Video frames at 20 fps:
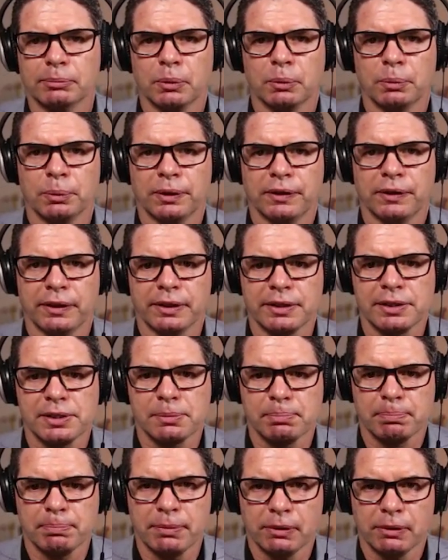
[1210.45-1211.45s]
when
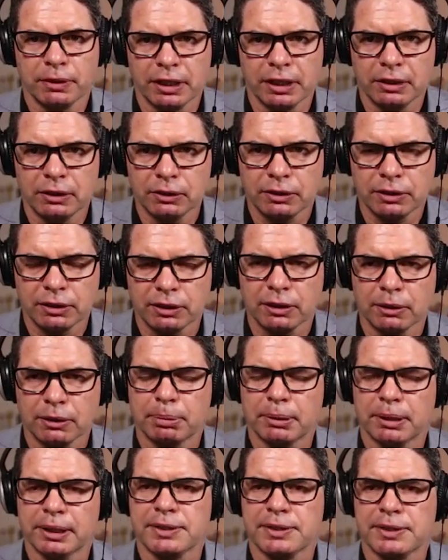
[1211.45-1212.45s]
they look at
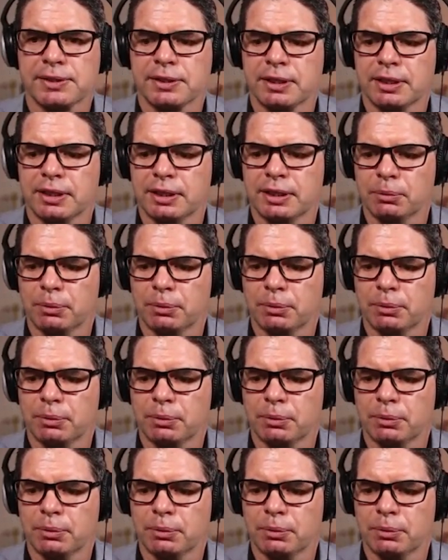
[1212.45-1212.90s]
complexity,